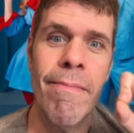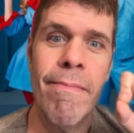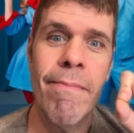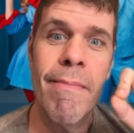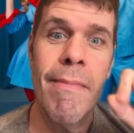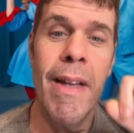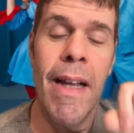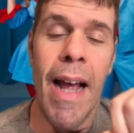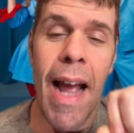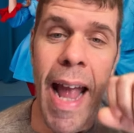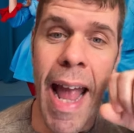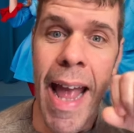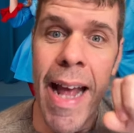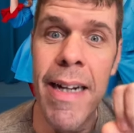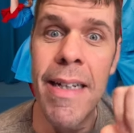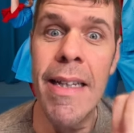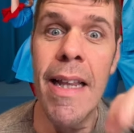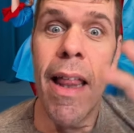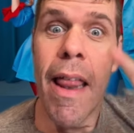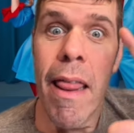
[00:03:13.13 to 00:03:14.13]
And
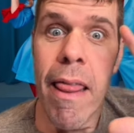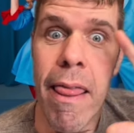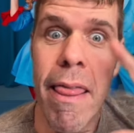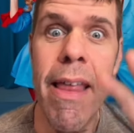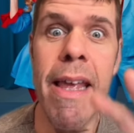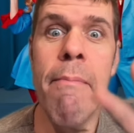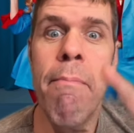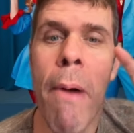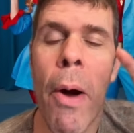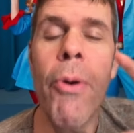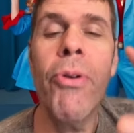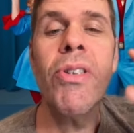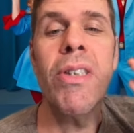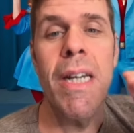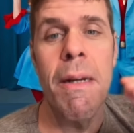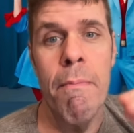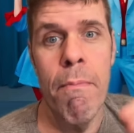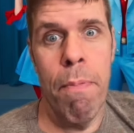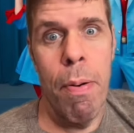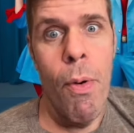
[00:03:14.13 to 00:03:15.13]
the most
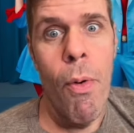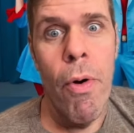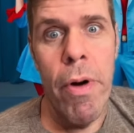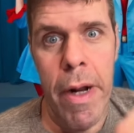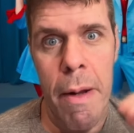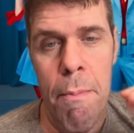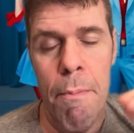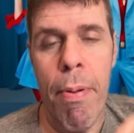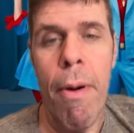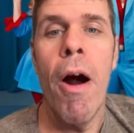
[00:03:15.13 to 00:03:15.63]
important part